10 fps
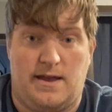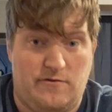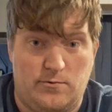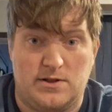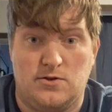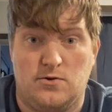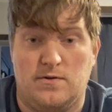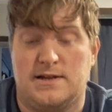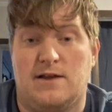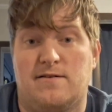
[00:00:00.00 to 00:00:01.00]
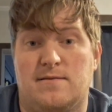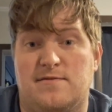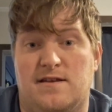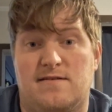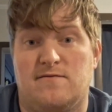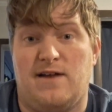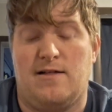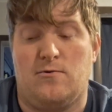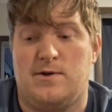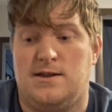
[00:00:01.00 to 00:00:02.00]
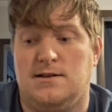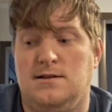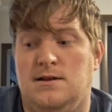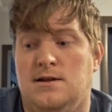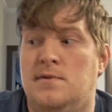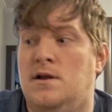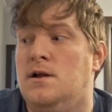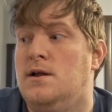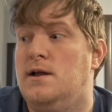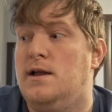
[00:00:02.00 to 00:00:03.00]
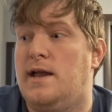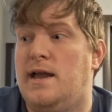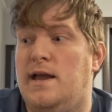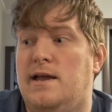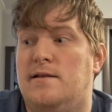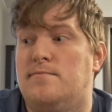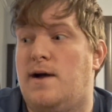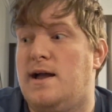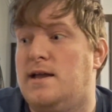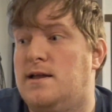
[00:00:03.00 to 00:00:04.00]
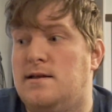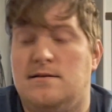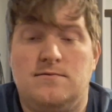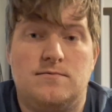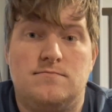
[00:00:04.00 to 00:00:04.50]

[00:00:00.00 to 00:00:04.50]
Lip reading: everyone knew that I was obsessed with Halloween. And my